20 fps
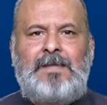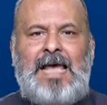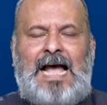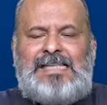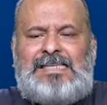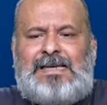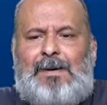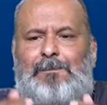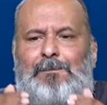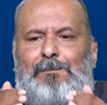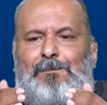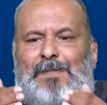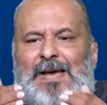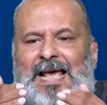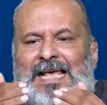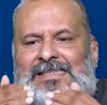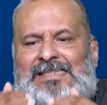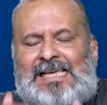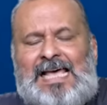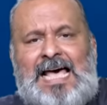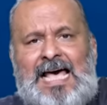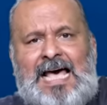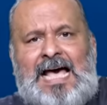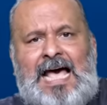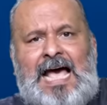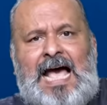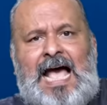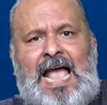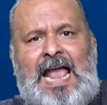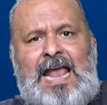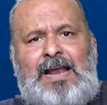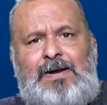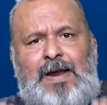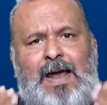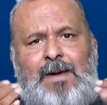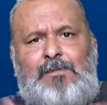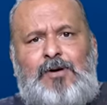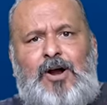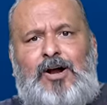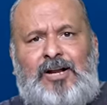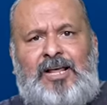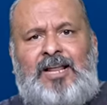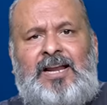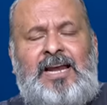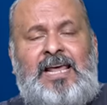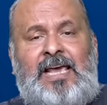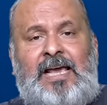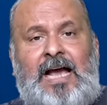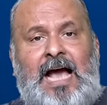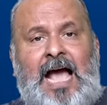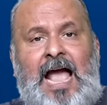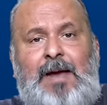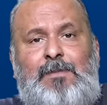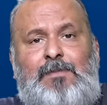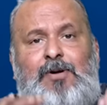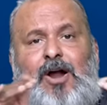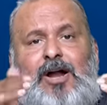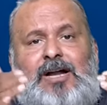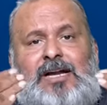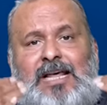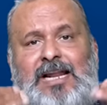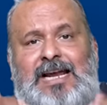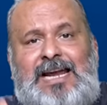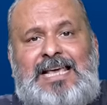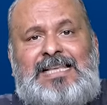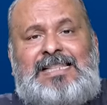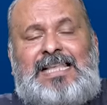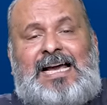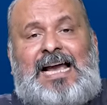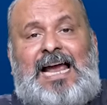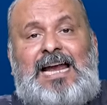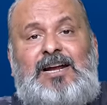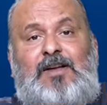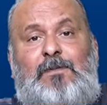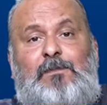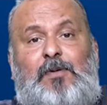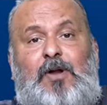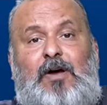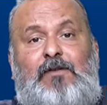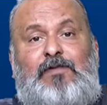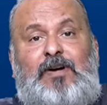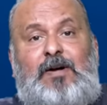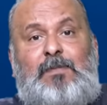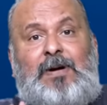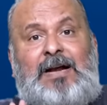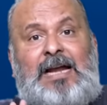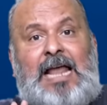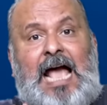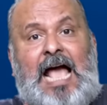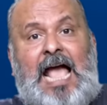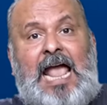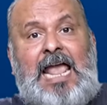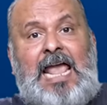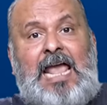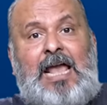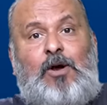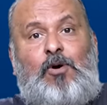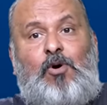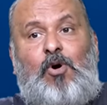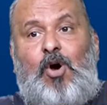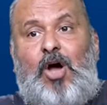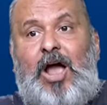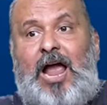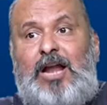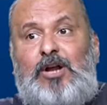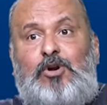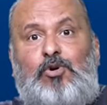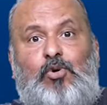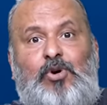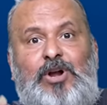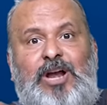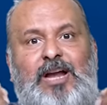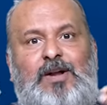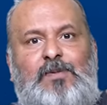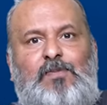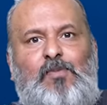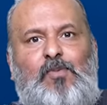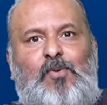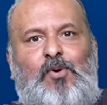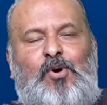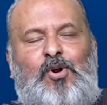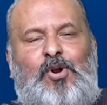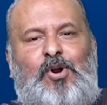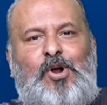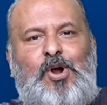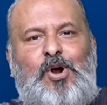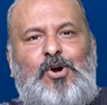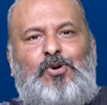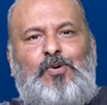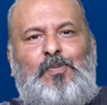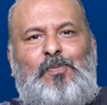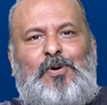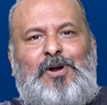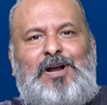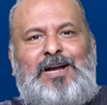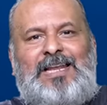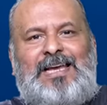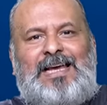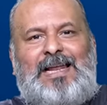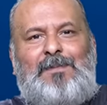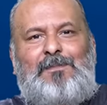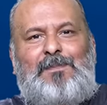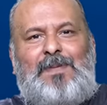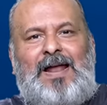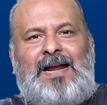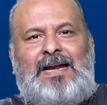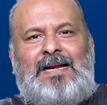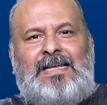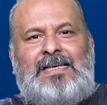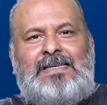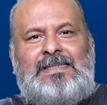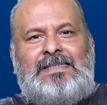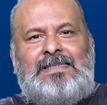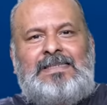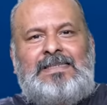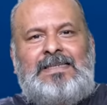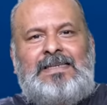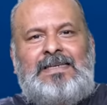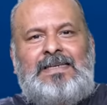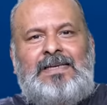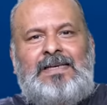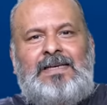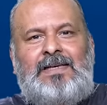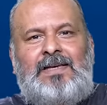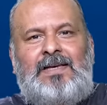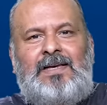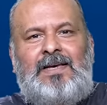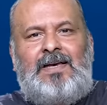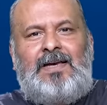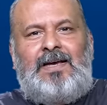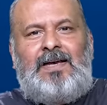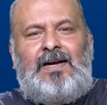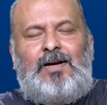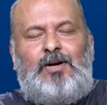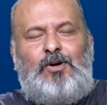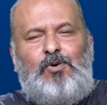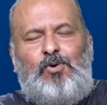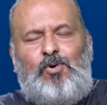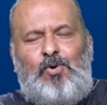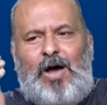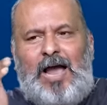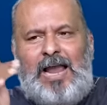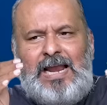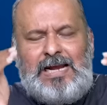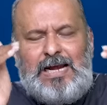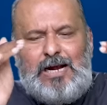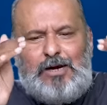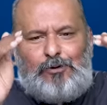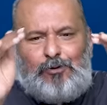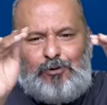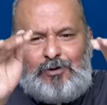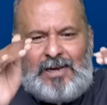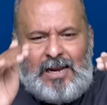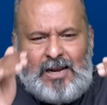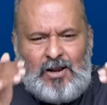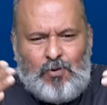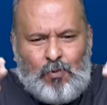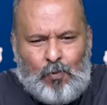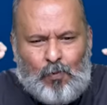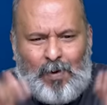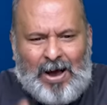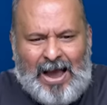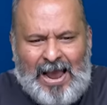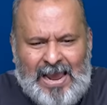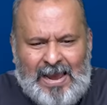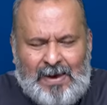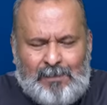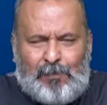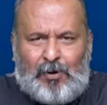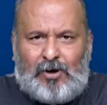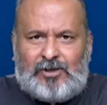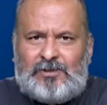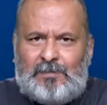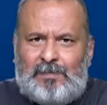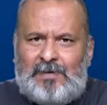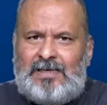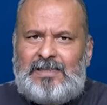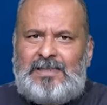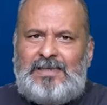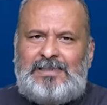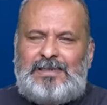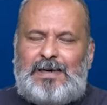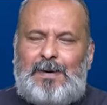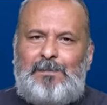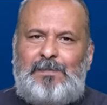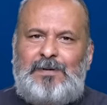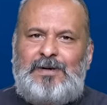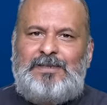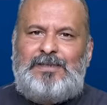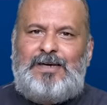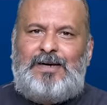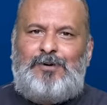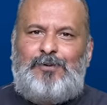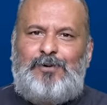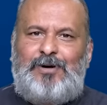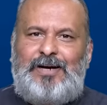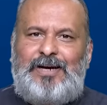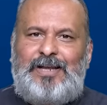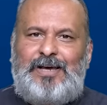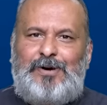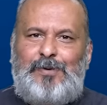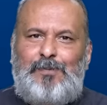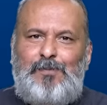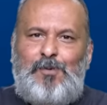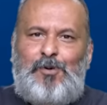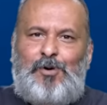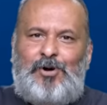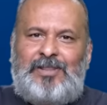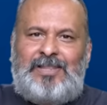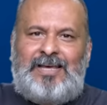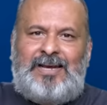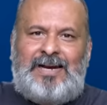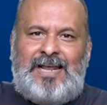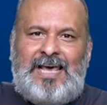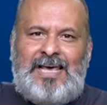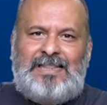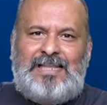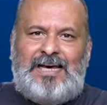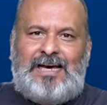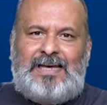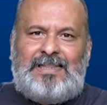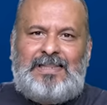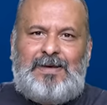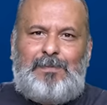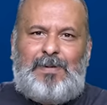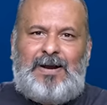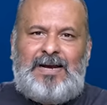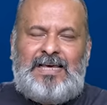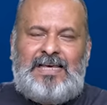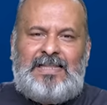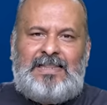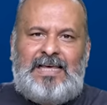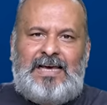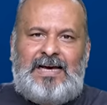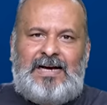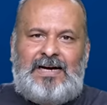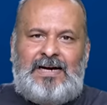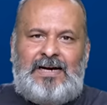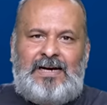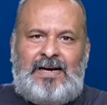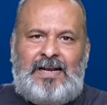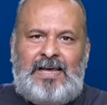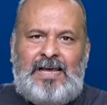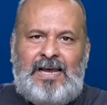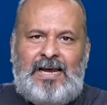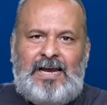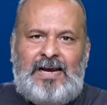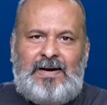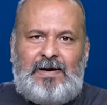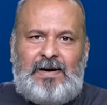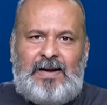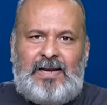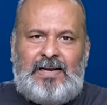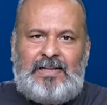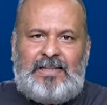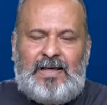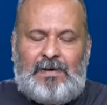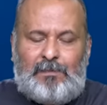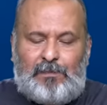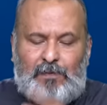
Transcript: Achha, paisa, I am not earning. I am not earning the kind of profit, but I go and donate more to political parties. Do I need to tell you why possibly these companies are donating more than the money they earn in their